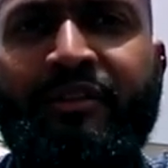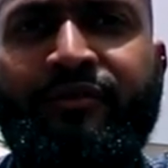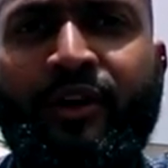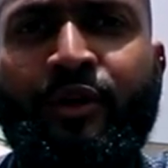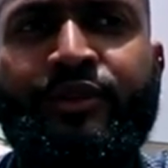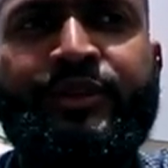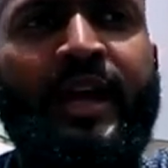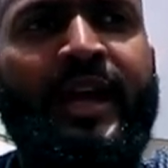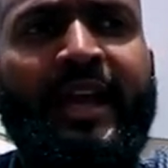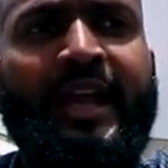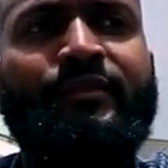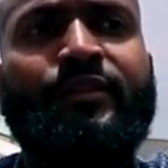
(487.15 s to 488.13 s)
first,
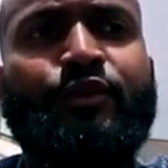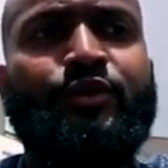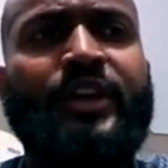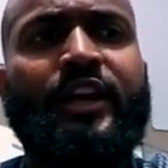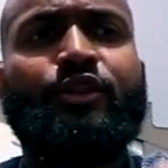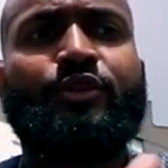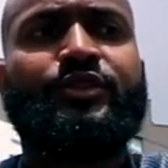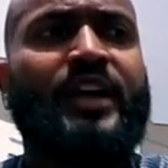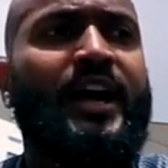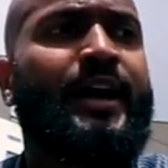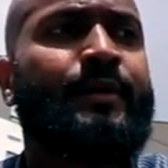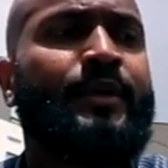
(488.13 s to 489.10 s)
even if you take your
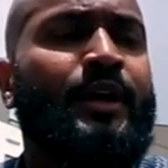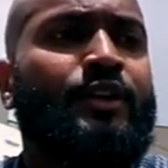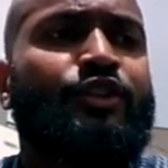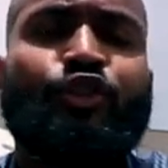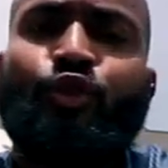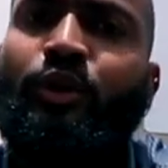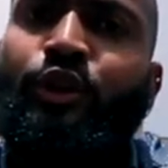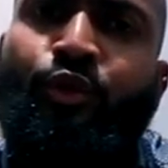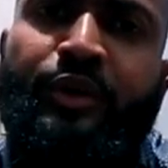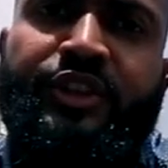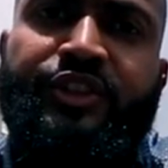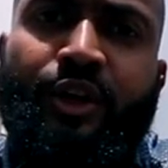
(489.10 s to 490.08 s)
time to do a little
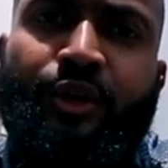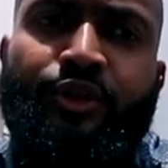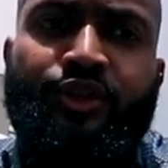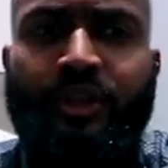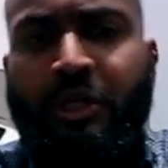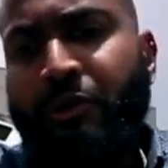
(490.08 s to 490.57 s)
research.